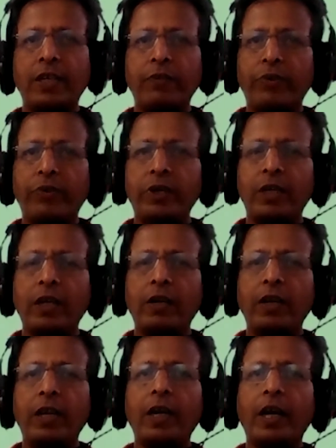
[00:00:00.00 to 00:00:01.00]
different
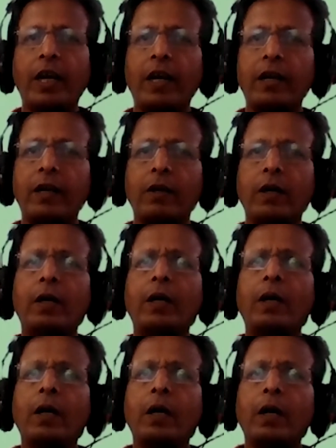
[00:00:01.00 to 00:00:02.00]
degree and
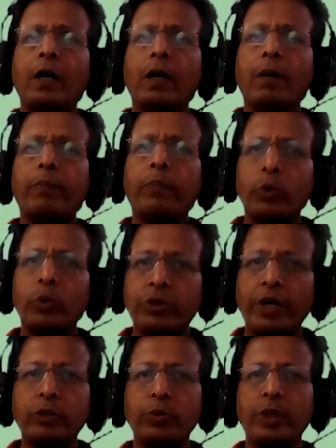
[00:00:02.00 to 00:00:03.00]

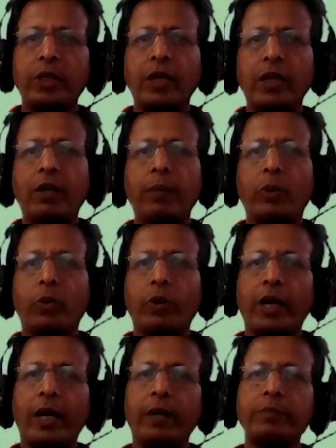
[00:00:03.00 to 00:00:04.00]
postgraduate degree
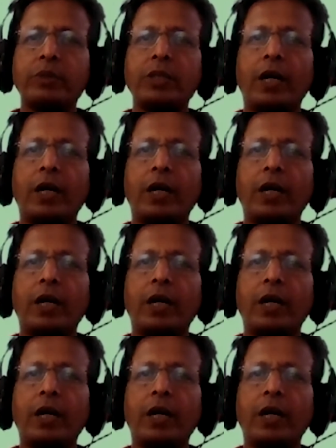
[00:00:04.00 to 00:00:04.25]
programs